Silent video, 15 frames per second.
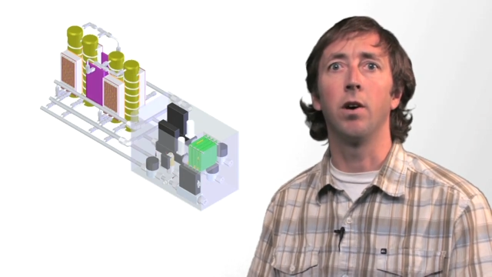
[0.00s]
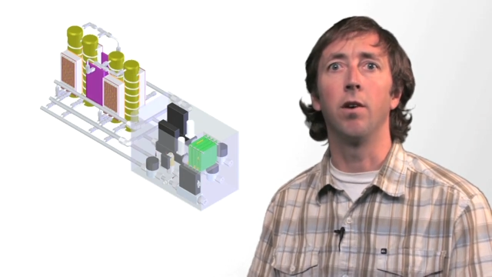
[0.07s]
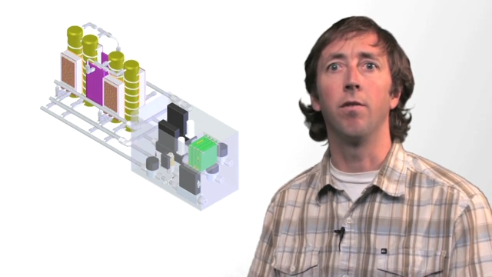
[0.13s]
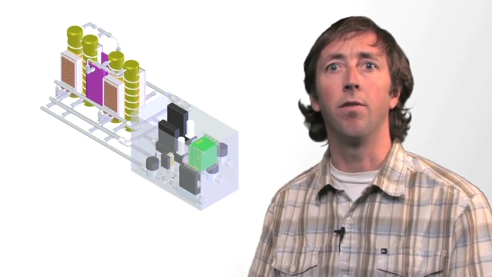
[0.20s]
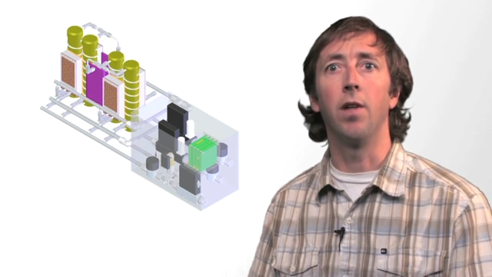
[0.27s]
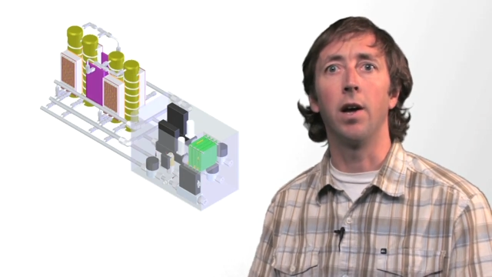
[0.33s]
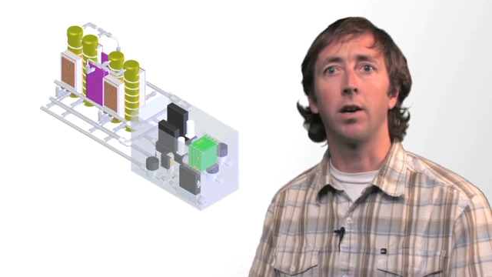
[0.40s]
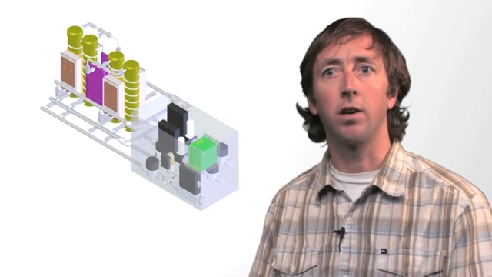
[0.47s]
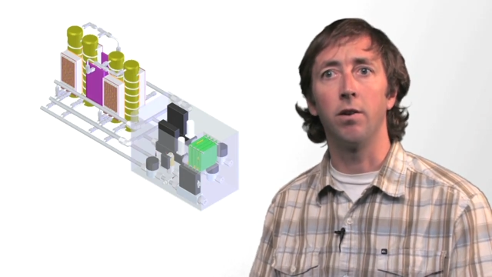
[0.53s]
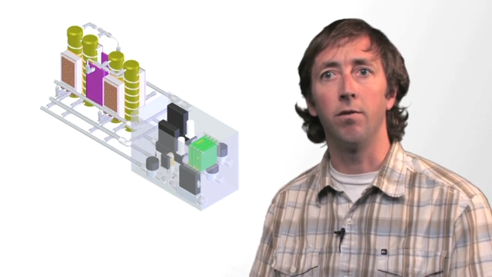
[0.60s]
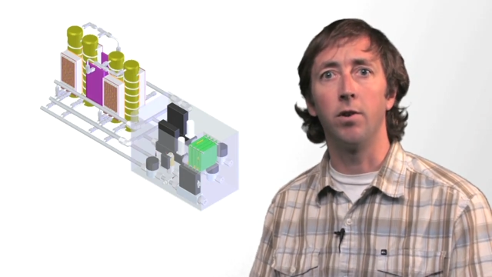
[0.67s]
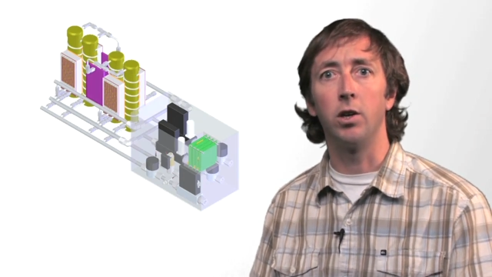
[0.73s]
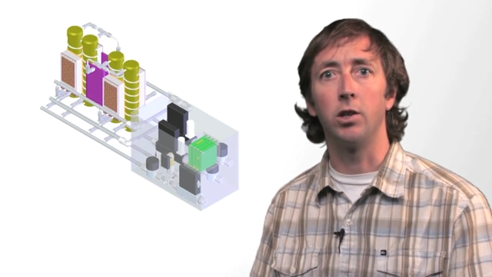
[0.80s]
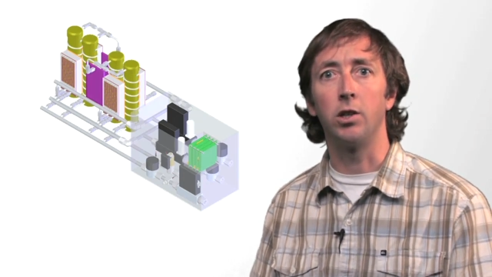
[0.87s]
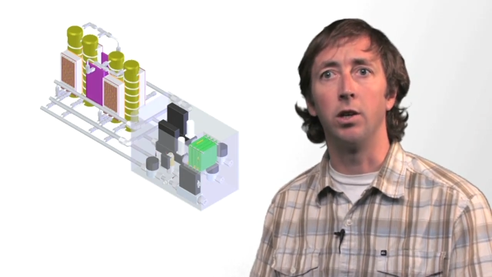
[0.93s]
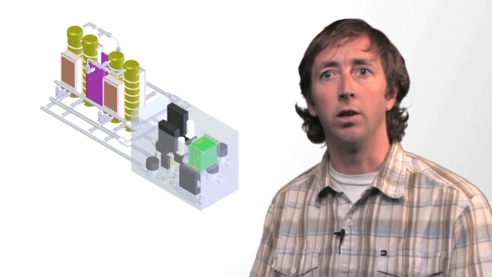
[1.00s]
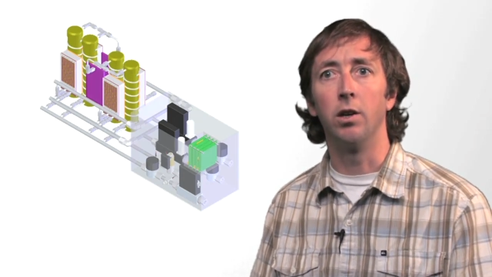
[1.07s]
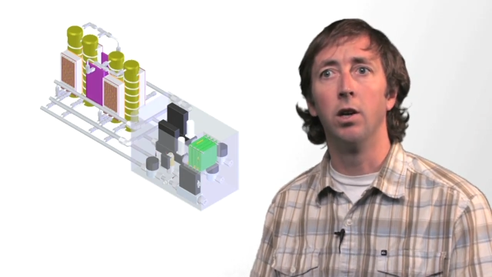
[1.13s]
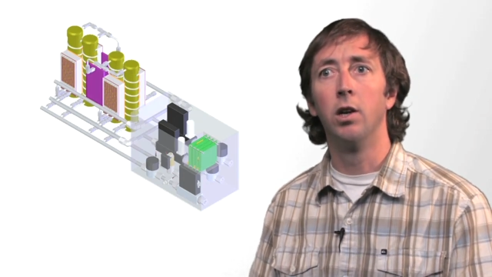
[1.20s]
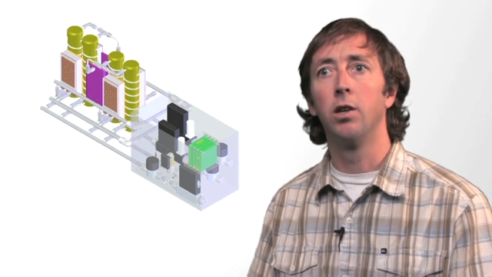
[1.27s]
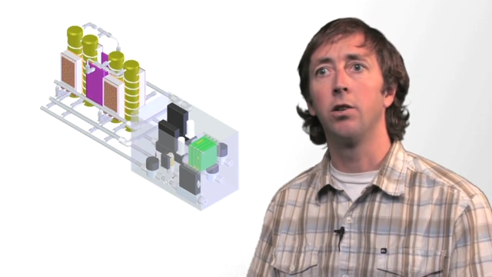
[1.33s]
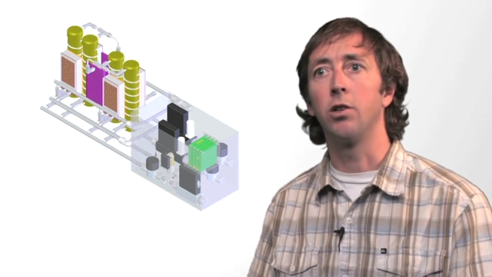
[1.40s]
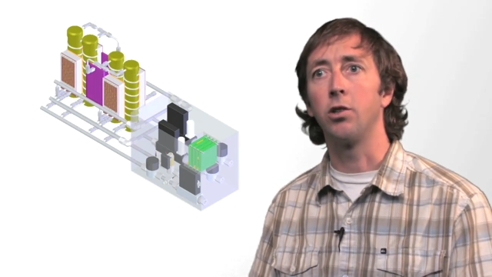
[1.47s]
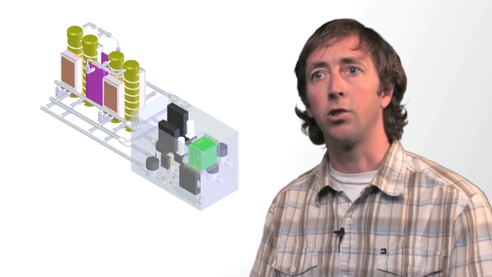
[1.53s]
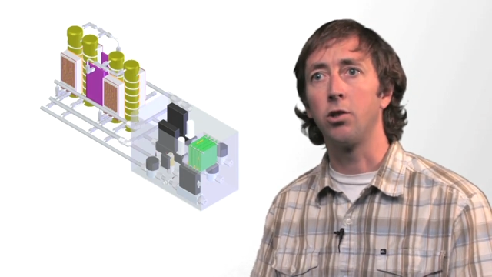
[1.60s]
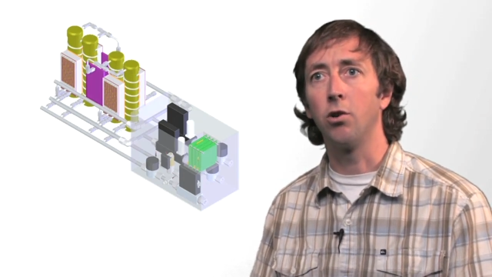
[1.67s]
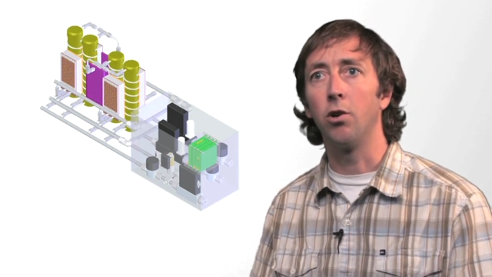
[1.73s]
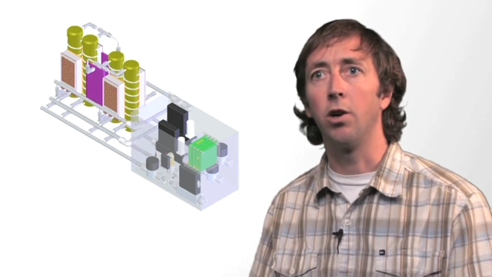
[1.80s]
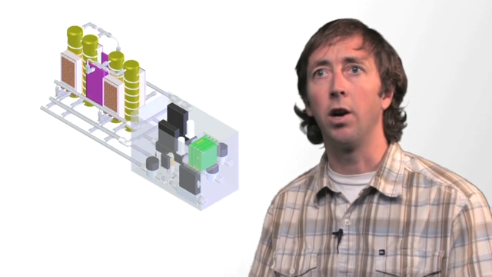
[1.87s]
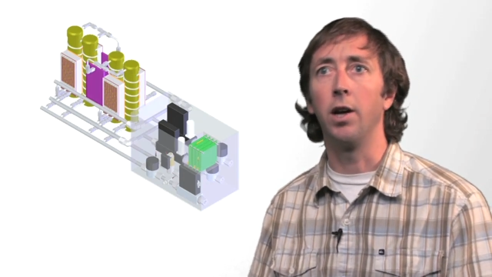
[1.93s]
of that conversion to
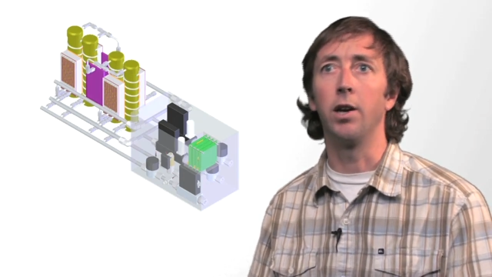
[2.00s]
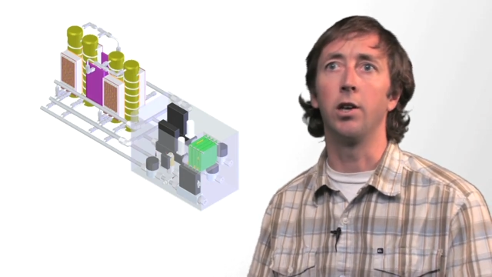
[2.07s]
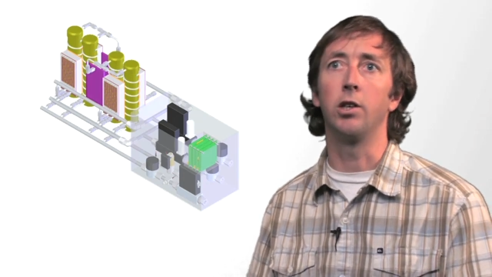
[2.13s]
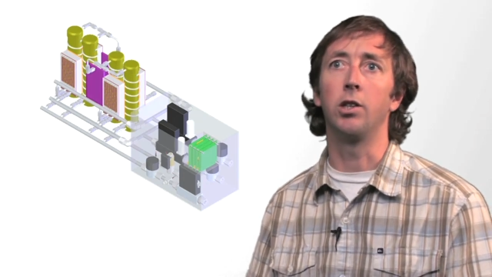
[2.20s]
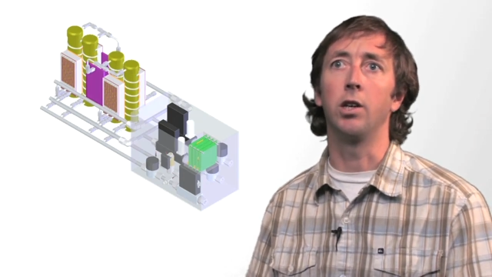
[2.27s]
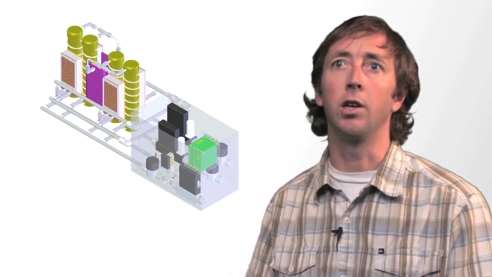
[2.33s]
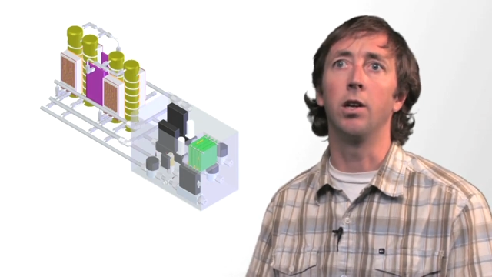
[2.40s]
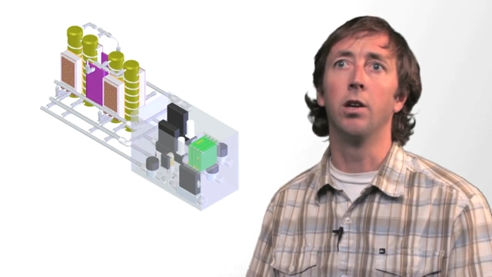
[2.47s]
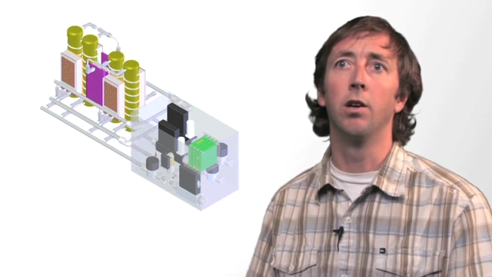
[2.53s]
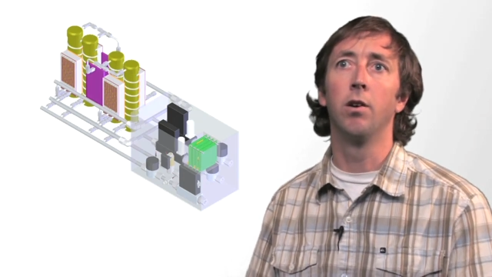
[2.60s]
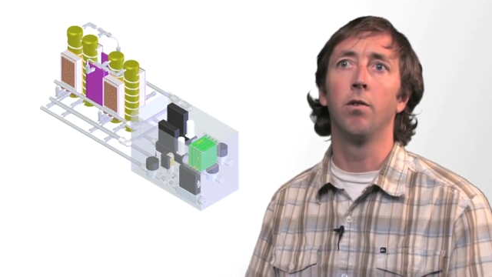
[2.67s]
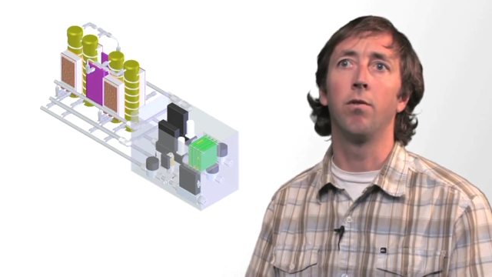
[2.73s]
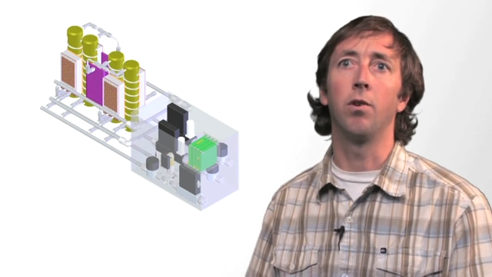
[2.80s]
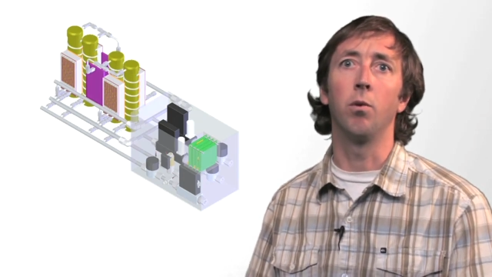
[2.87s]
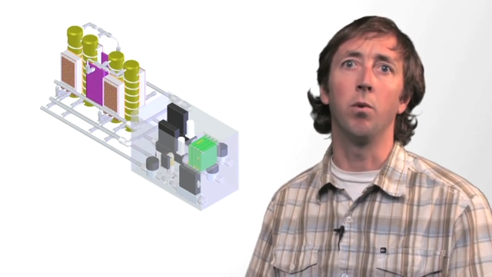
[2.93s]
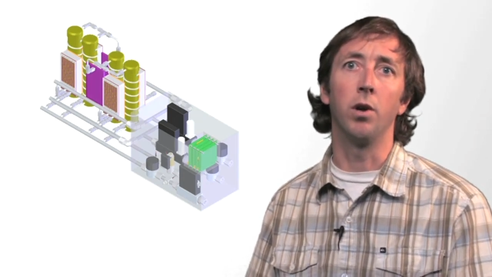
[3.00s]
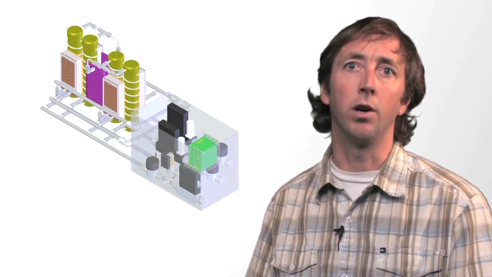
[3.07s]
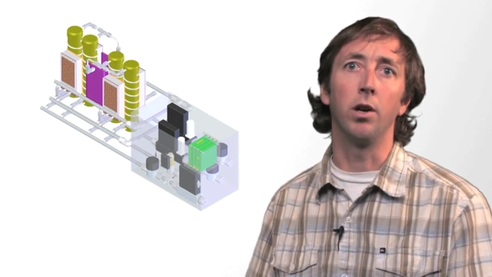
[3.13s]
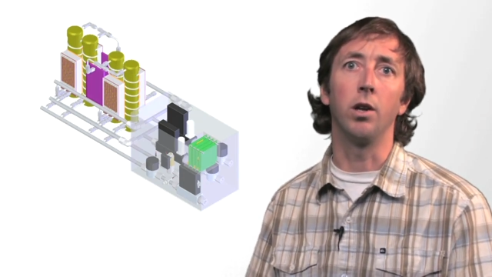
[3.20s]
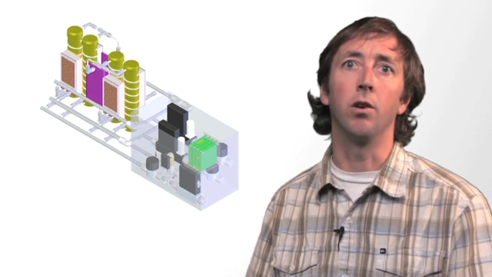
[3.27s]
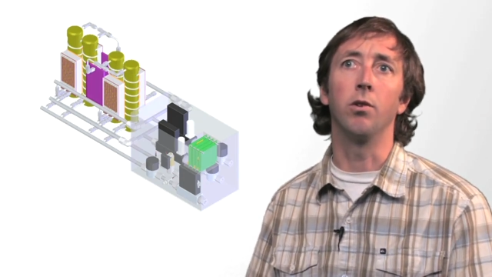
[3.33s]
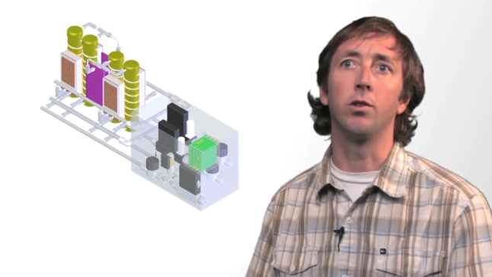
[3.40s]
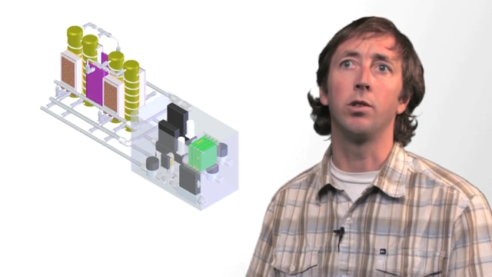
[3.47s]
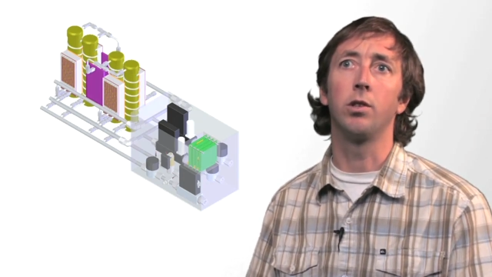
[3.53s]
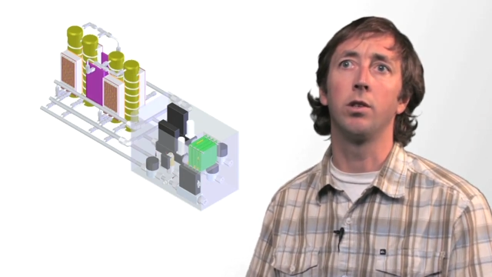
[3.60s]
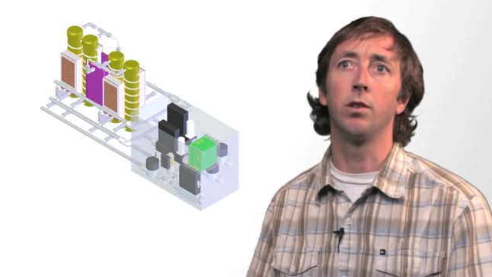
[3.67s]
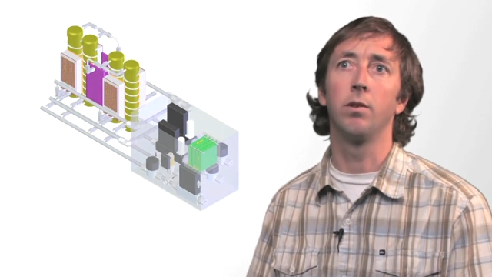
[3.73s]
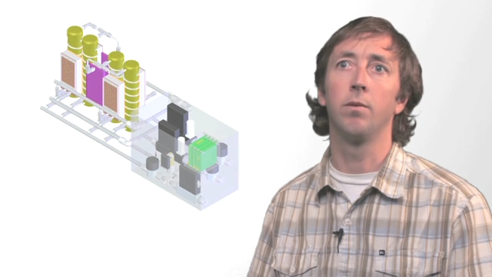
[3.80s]
store energy for winter use.